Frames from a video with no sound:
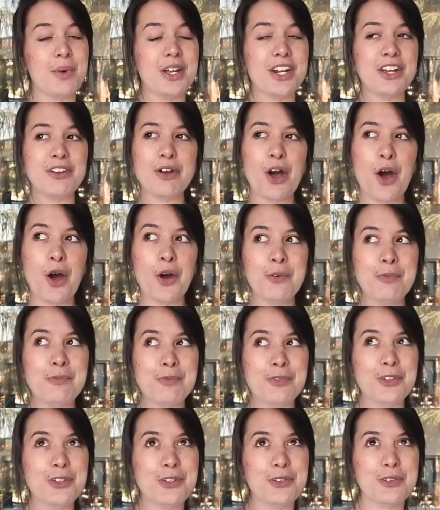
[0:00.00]
when a
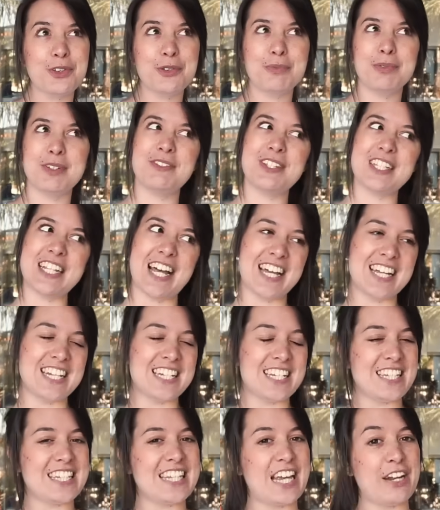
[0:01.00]
hopeful group of
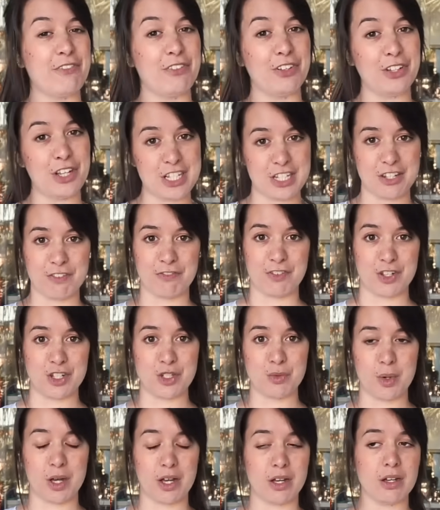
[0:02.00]
scientists and
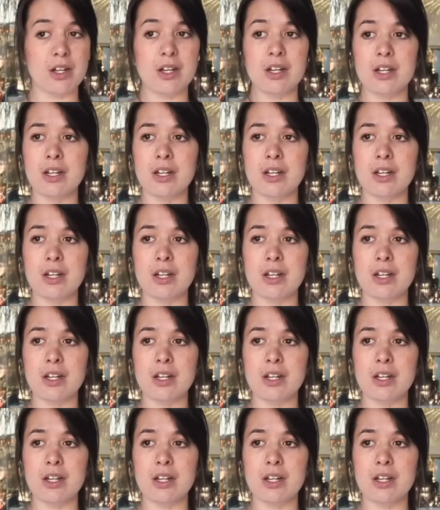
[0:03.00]
philosophers were